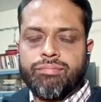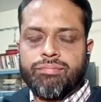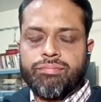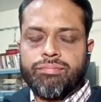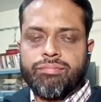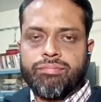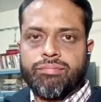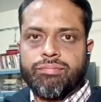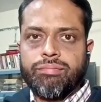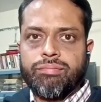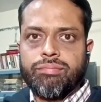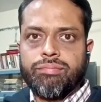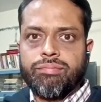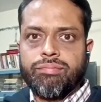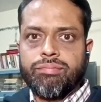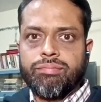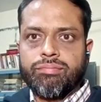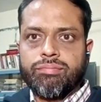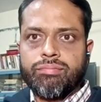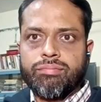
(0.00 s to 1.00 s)

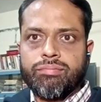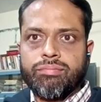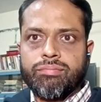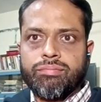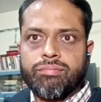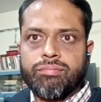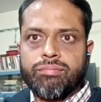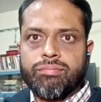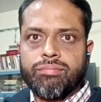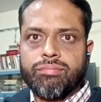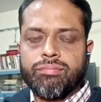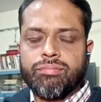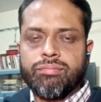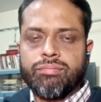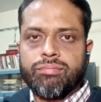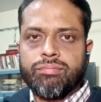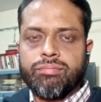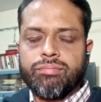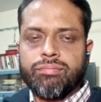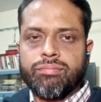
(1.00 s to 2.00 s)

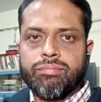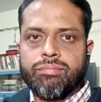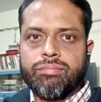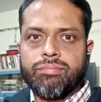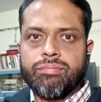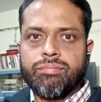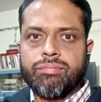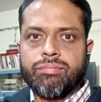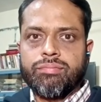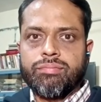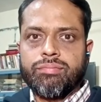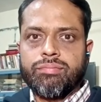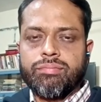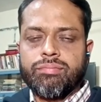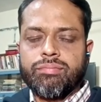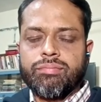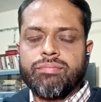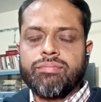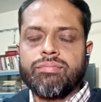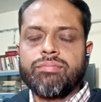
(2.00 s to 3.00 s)

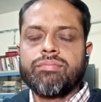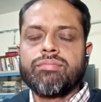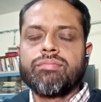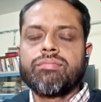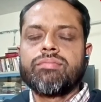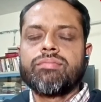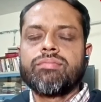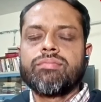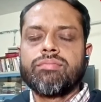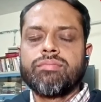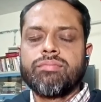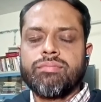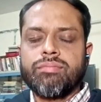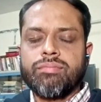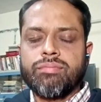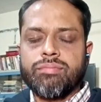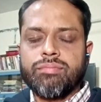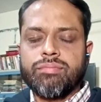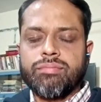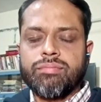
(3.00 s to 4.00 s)

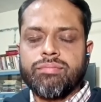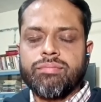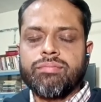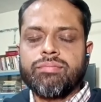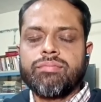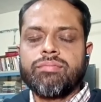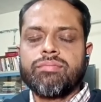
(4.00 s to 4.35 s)
No words are spoken by the person on screen.